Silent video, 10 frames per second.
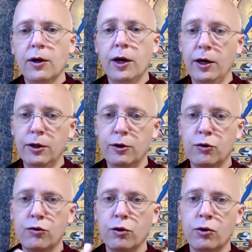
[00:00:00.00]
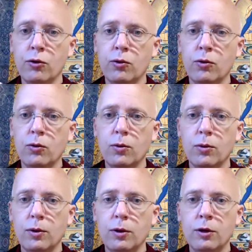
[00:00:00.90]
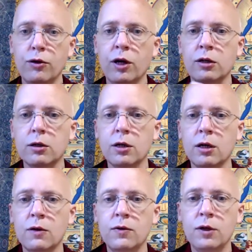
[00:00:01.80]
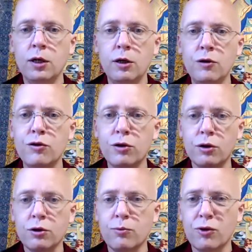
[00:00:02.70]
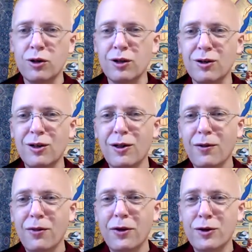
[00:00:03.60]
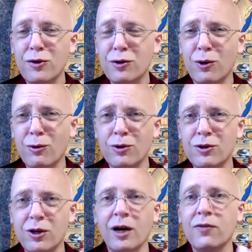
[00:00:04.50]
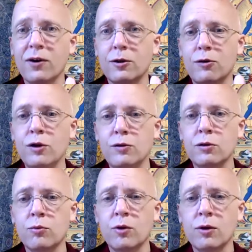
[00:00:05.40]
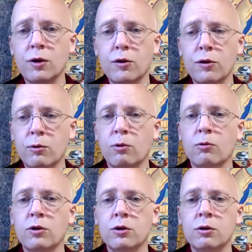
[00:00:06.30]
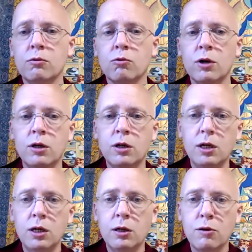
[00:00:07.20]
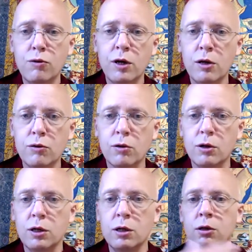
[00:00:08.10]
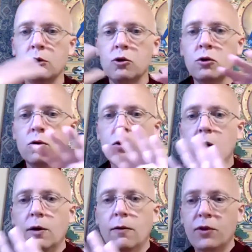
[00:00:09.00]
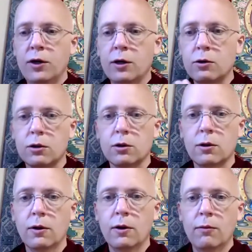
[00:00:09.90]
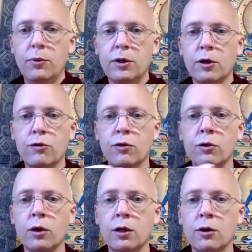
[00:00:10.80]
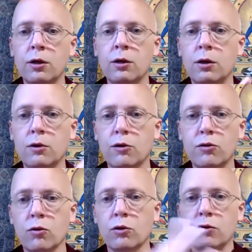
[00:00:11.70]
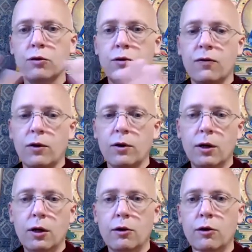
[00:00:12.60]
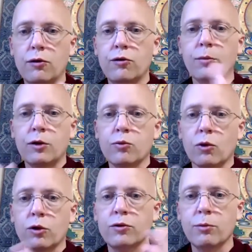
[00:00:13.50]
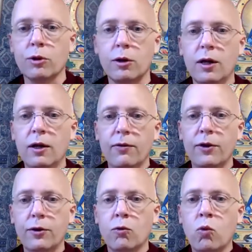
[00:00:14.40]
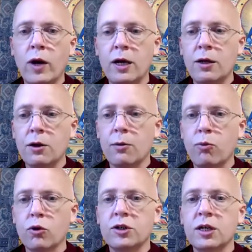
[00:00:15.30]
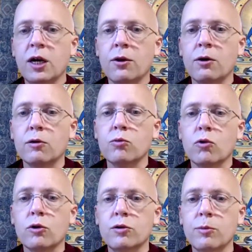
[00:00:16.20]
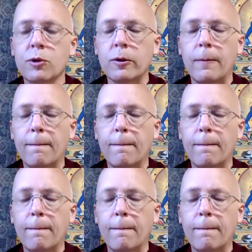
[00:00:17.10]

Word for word: And so it's actually kind of easier to bring things that were orig- I find it's easier to bring things that were originally written in Sanskrit into English because the, the, the, the source is different is, is more similar. The, the way they're put together is more similar.